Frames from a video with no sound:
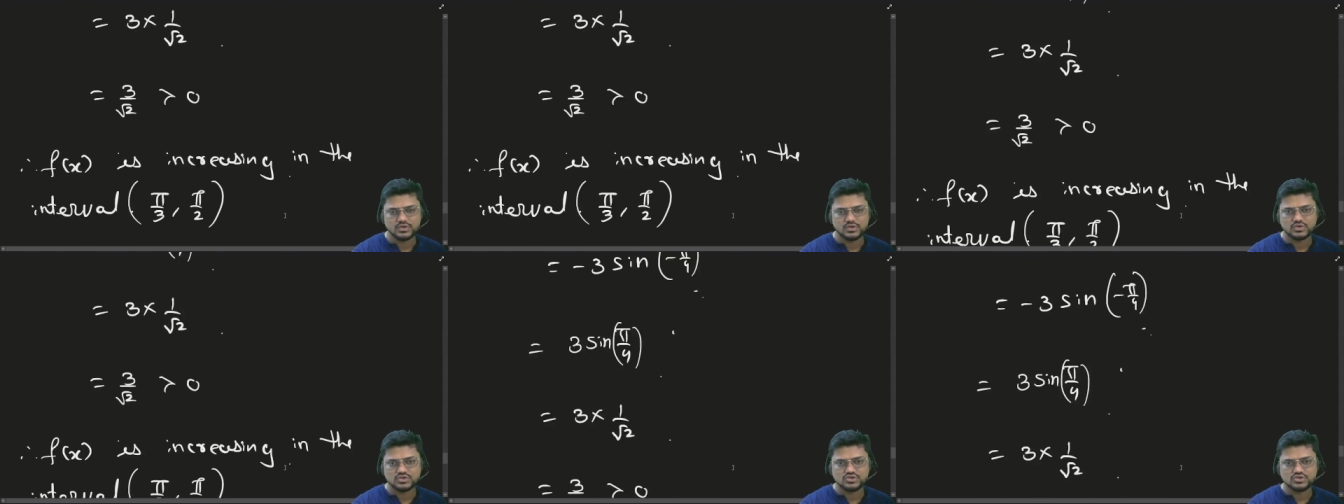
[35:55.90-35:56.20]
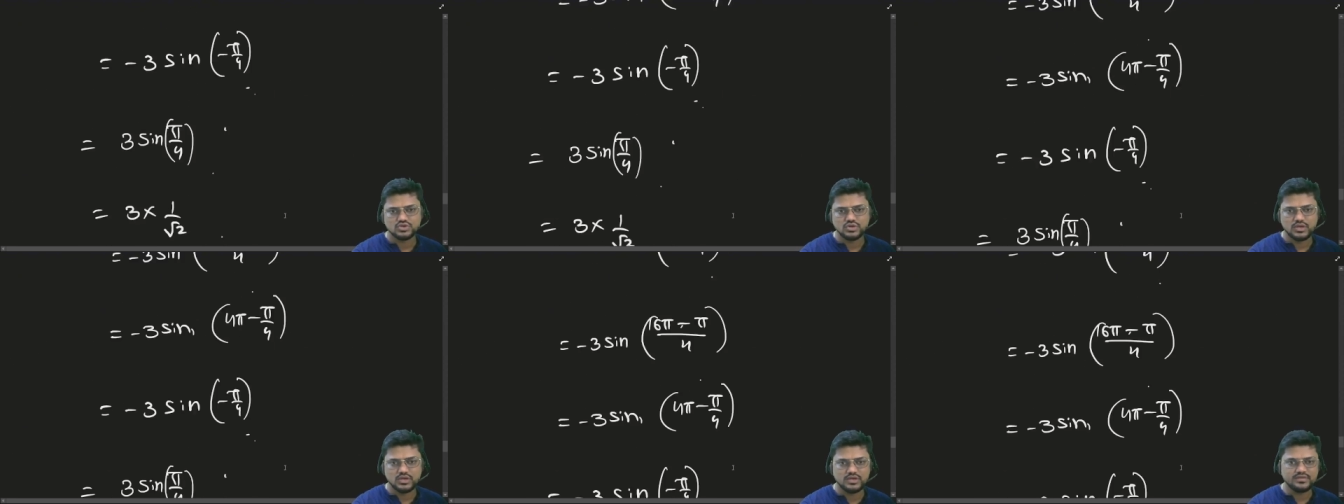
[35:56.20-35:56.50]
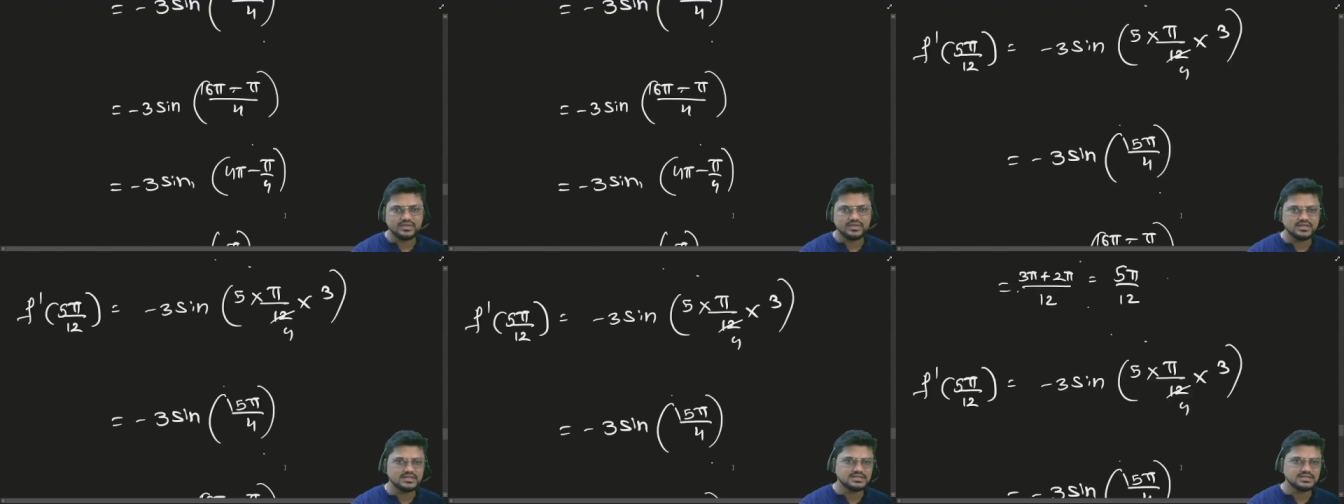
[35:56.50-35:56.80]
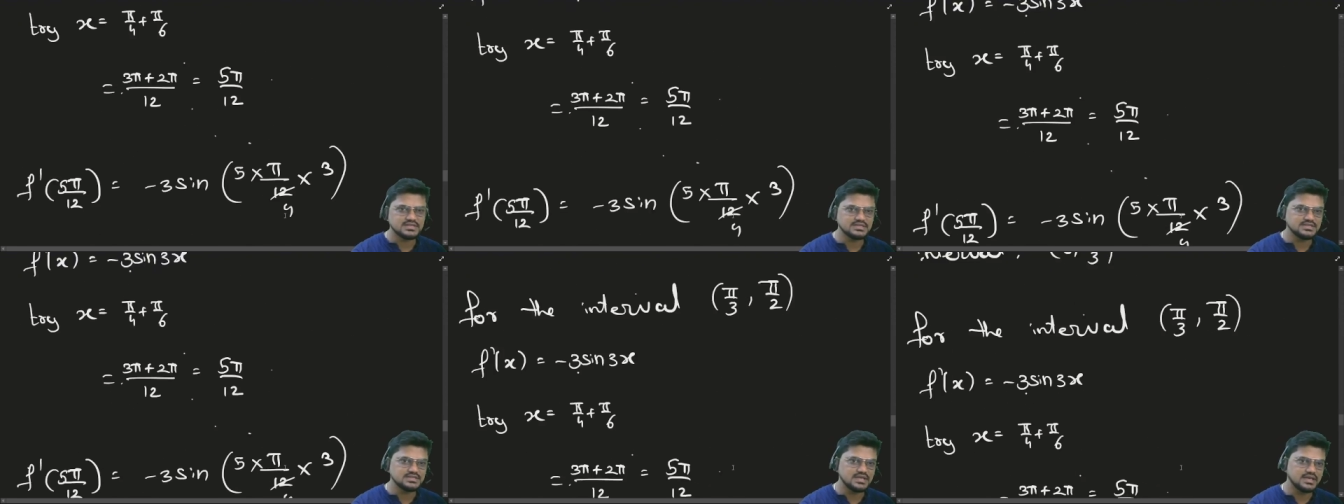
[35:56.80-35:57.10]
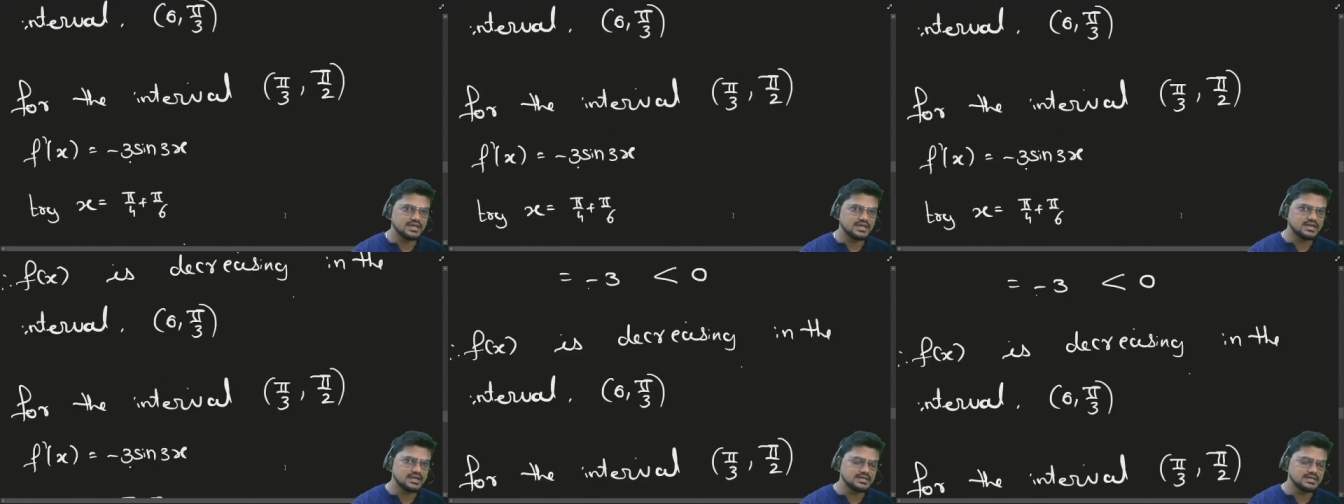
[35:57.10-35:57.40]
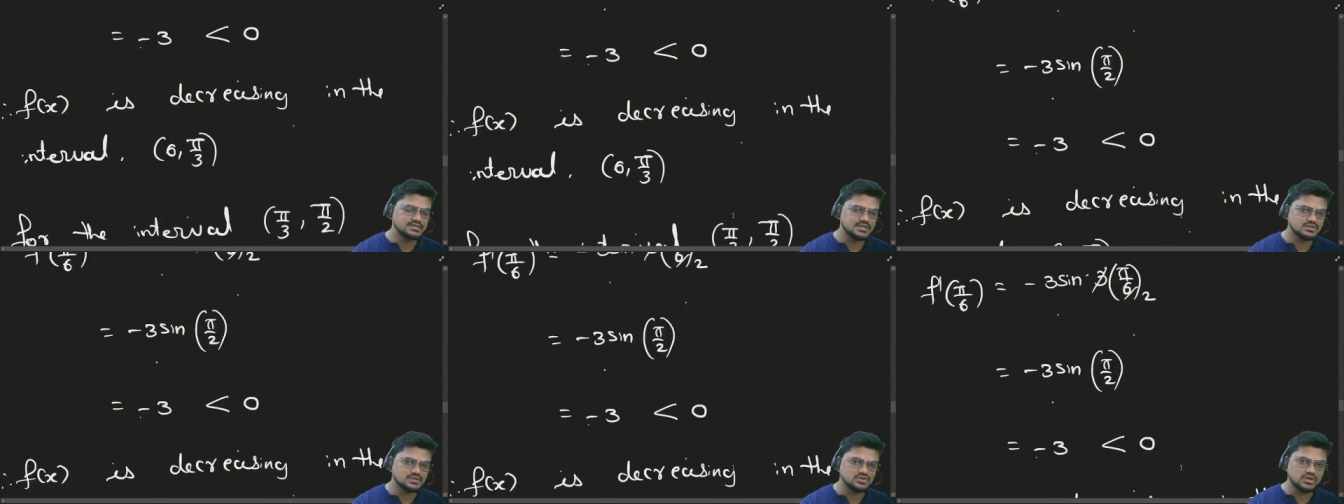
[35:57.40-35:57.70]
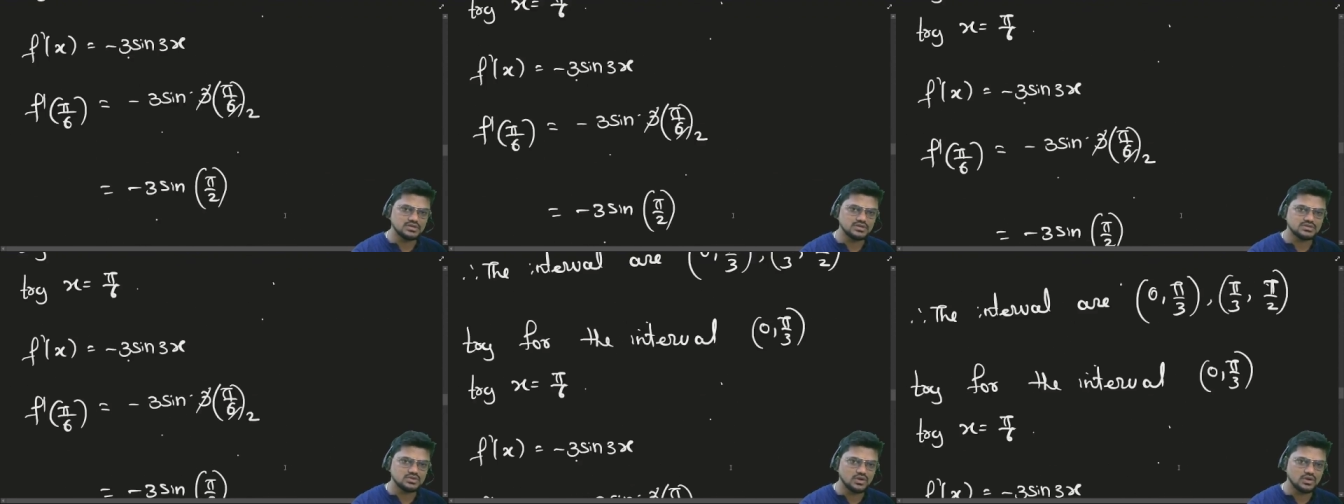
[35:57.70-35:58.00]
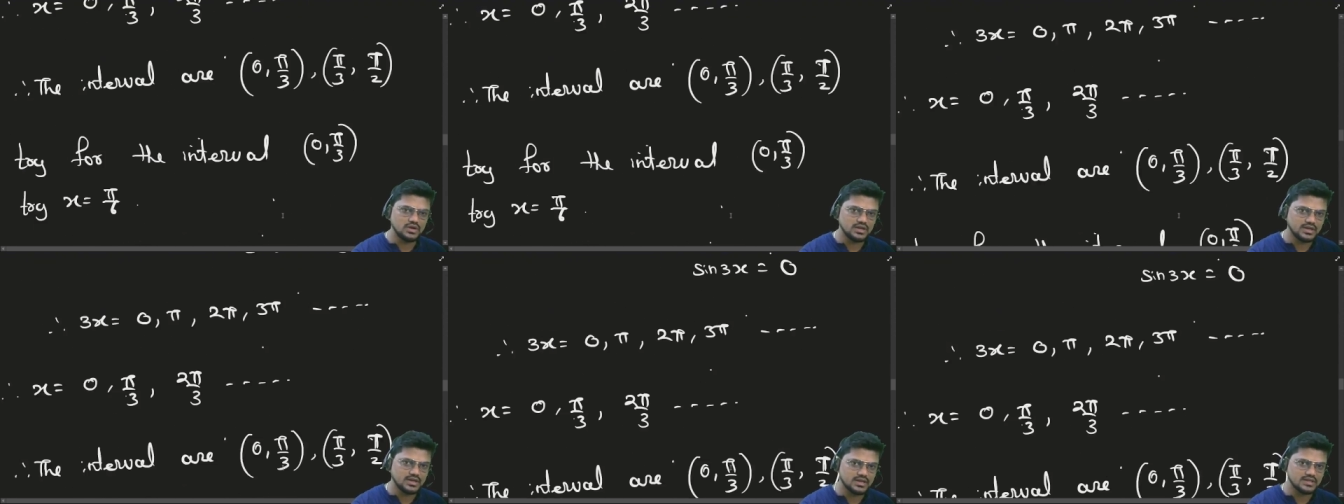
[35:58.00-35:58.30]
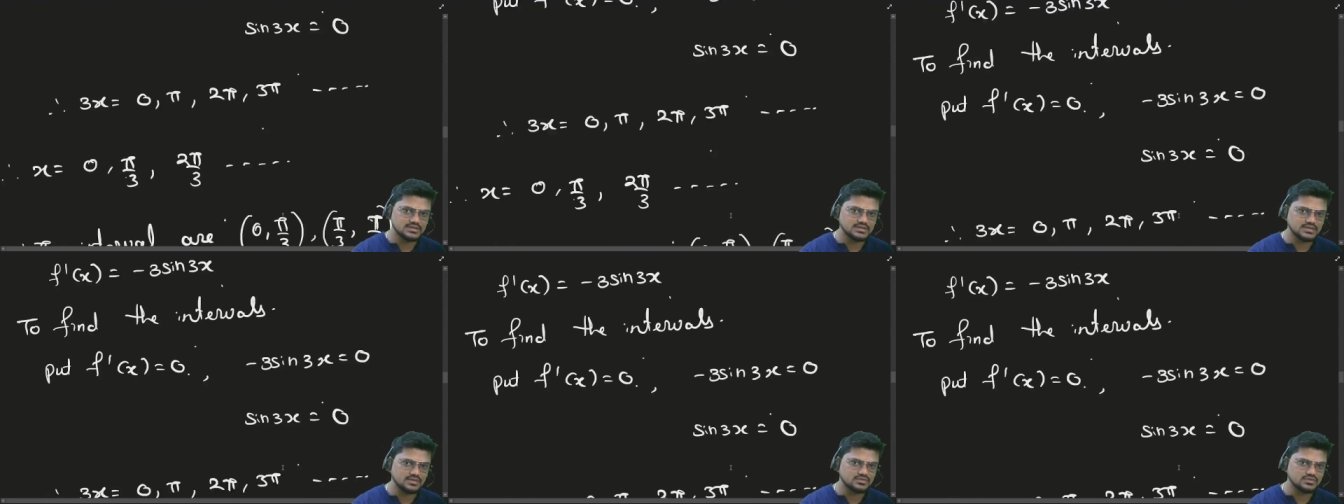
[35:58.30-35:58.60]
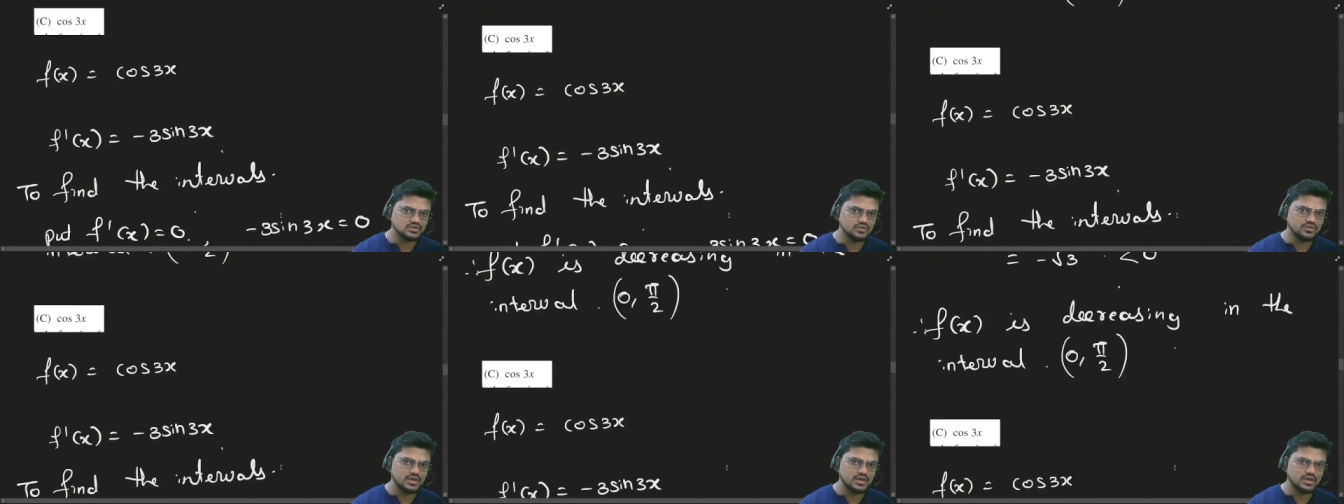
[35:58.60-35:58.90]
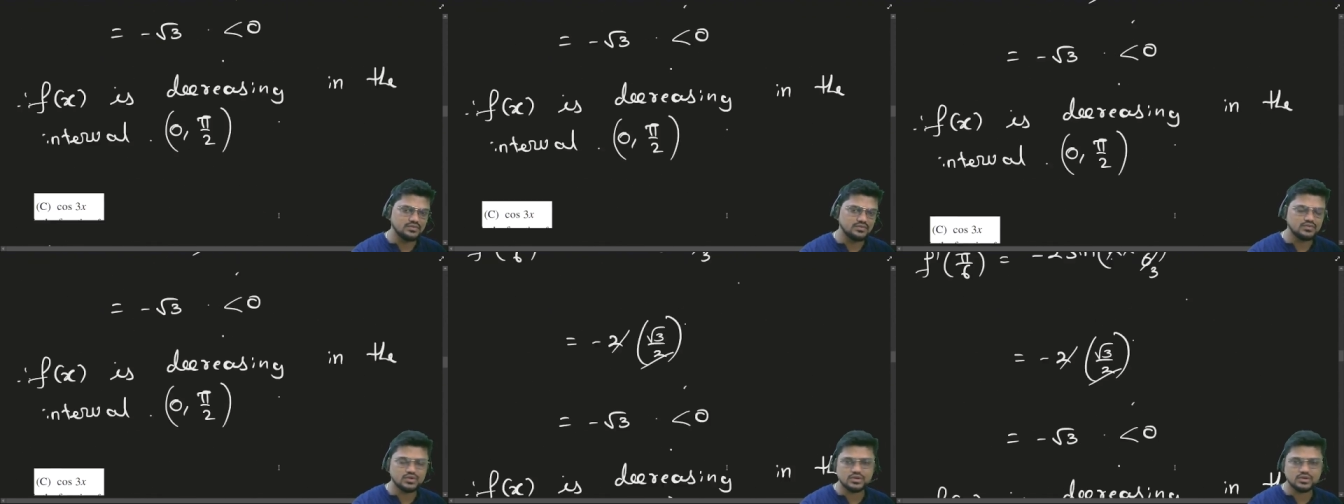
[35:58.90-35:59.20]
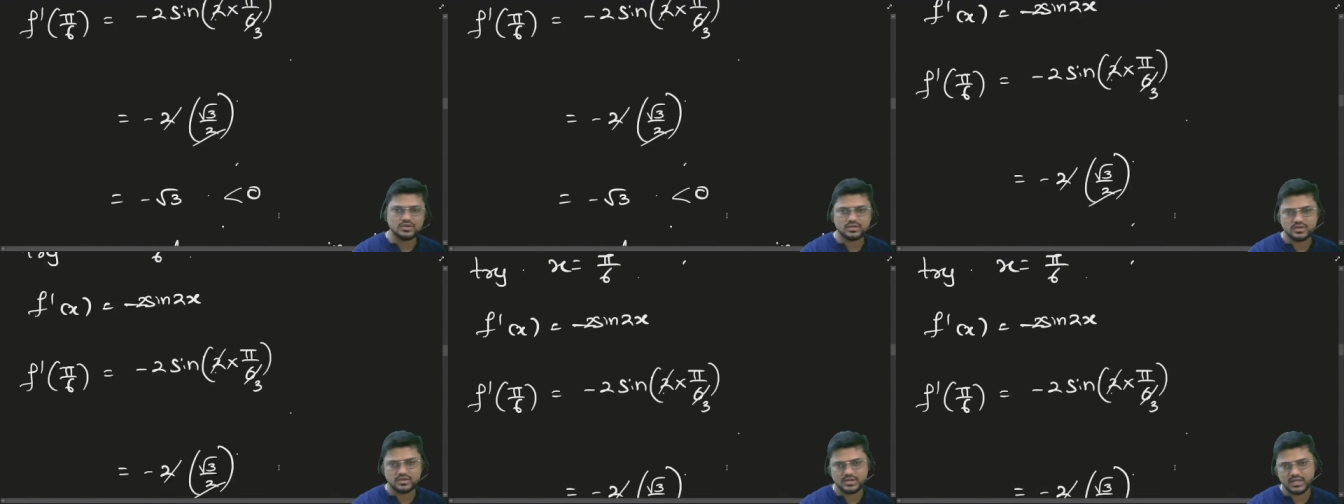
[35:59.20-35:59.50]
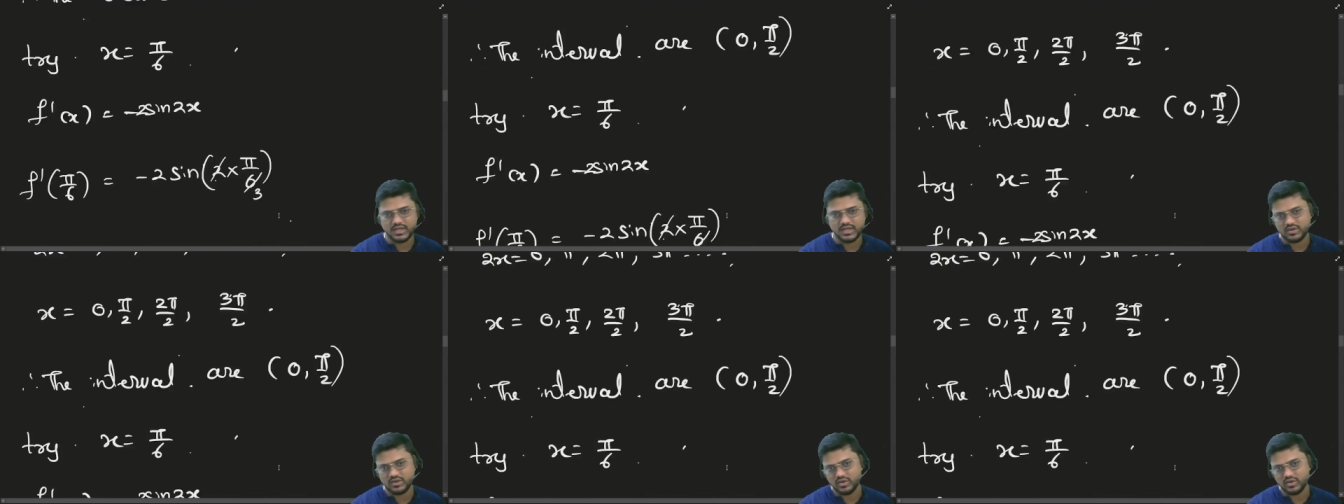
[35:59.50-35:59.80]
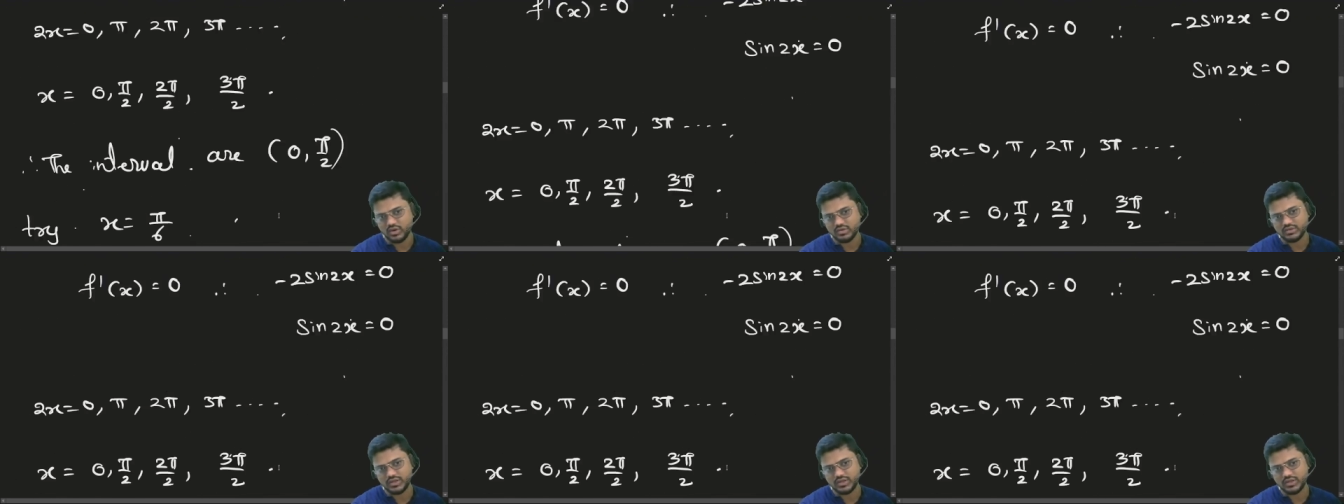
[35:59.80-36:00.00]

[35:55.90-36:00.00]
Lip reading: So even this is increasing, so it's not decreasing. So we have to tick on